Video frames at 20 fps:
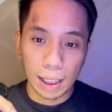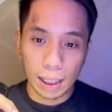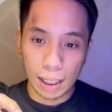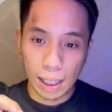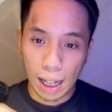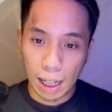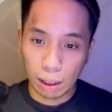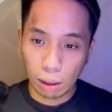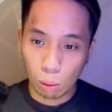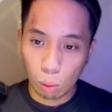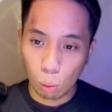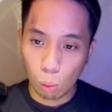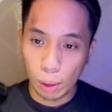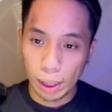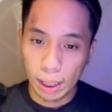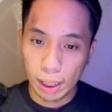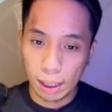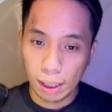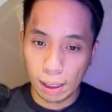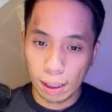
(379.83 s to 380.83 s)
that
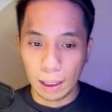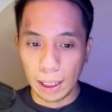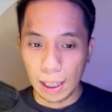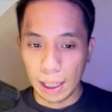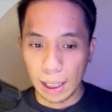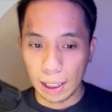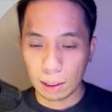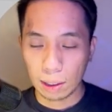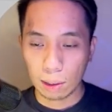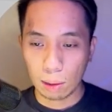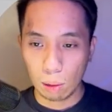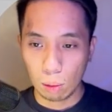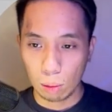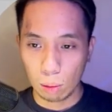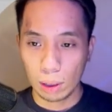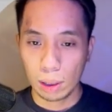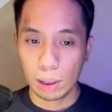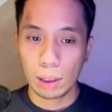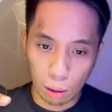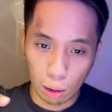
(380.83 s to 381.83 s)
will
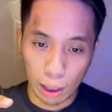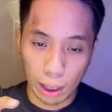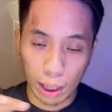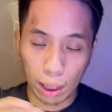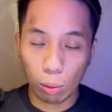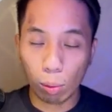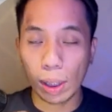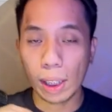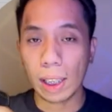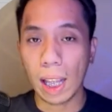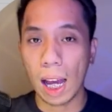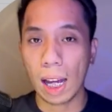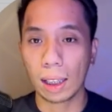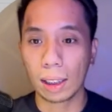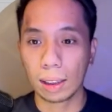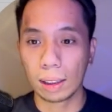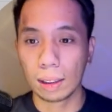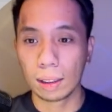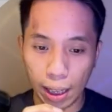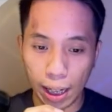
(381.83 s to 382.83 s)
exclude or that will tag
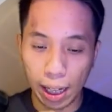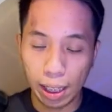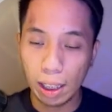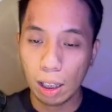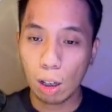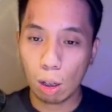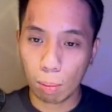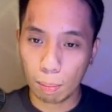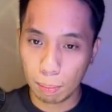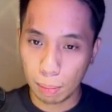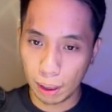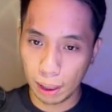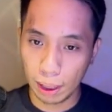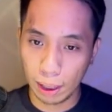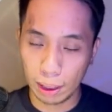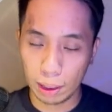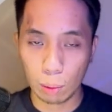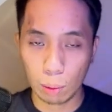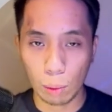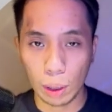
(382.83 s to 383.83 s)
any
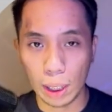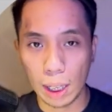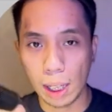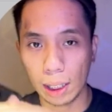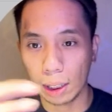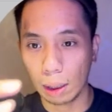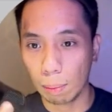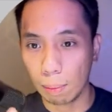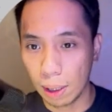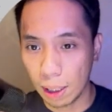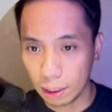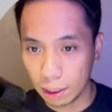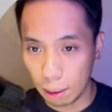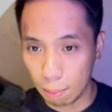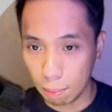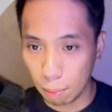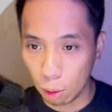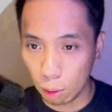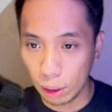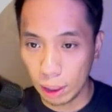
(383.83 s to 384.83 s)
companies with 100 plus
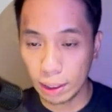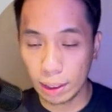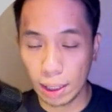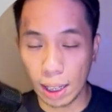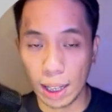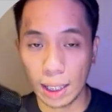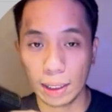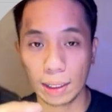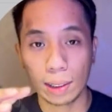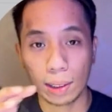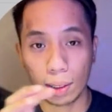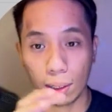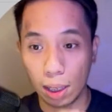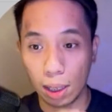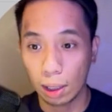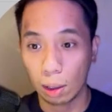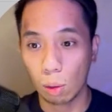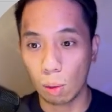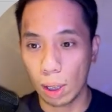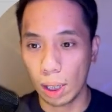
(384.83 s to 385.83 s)
employees as
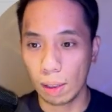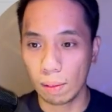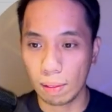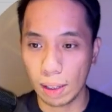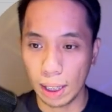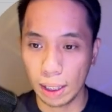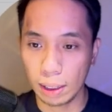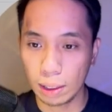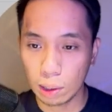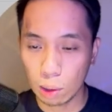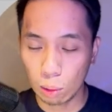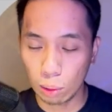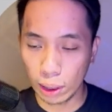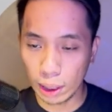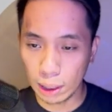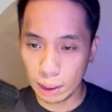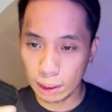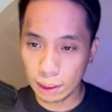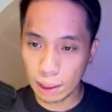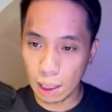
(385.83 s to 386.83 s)
not qualified. So
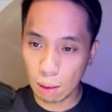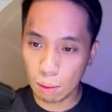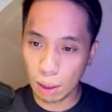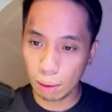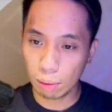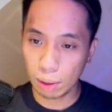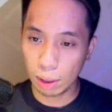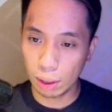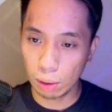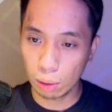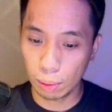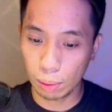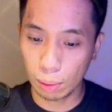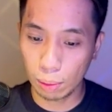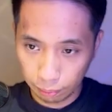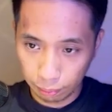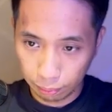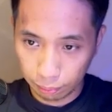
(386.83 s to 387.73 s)
this is how I would do it.